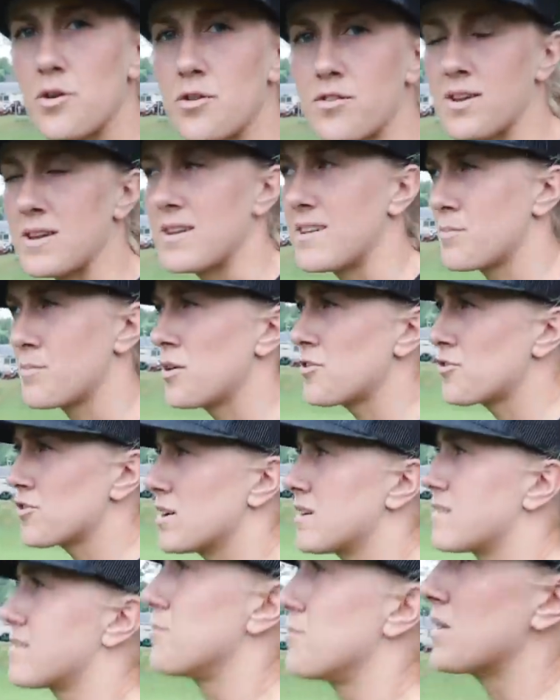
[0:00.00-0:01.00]
those in
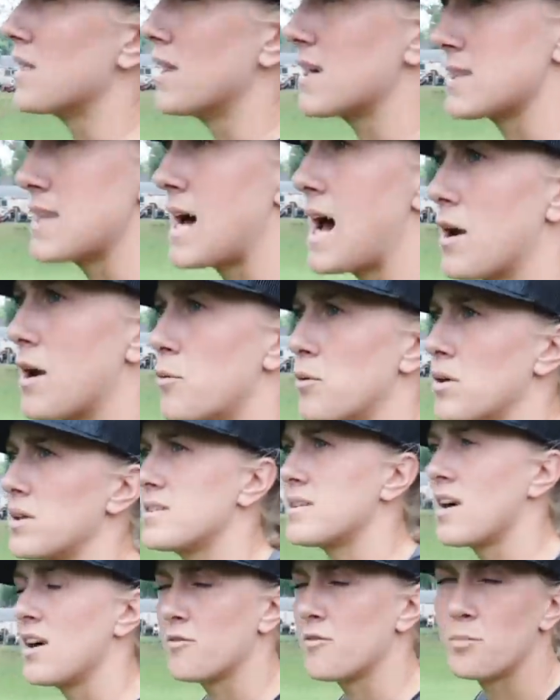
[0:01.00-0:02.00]
especially something like that a
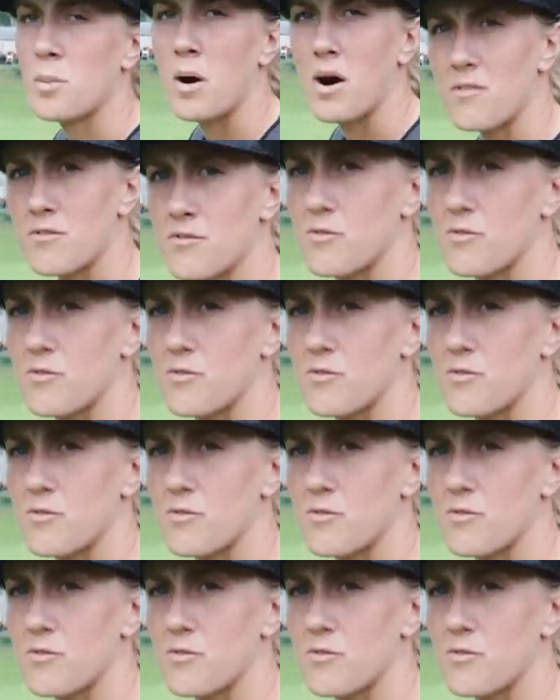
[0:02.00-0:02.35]
really tough par